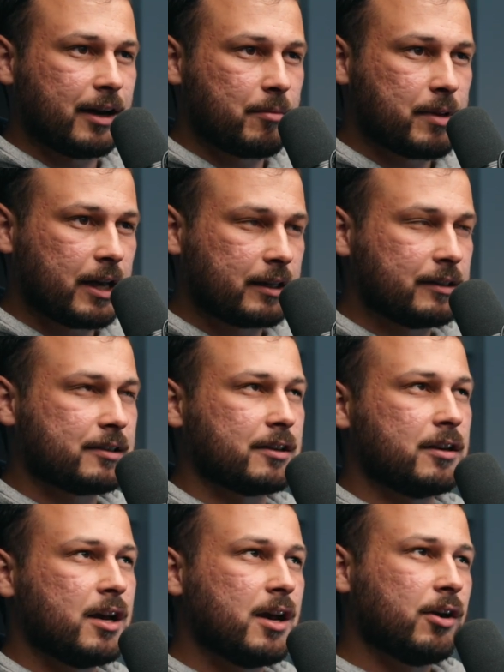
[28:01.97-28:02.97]
and I'm like
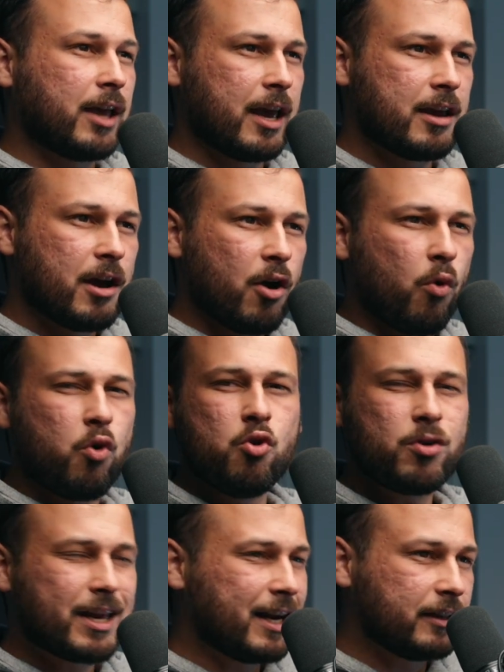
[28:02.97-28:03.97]
listen okay
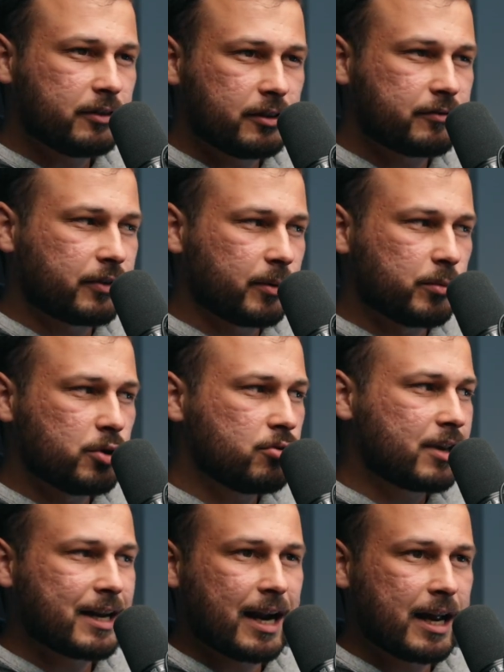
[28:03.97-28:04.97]
who can I learn from who
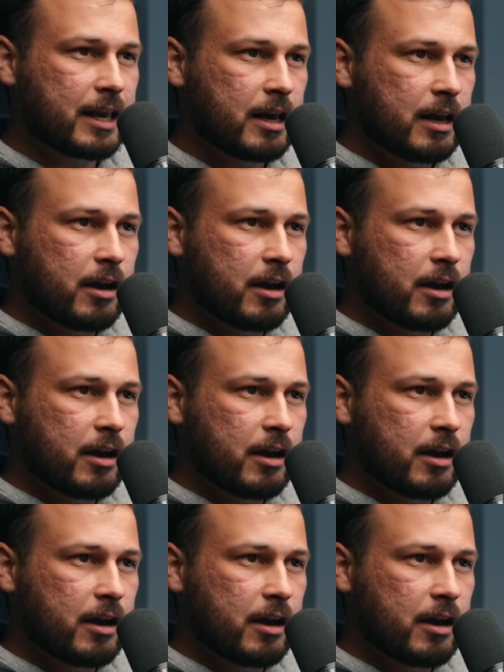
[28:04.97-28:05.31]
can I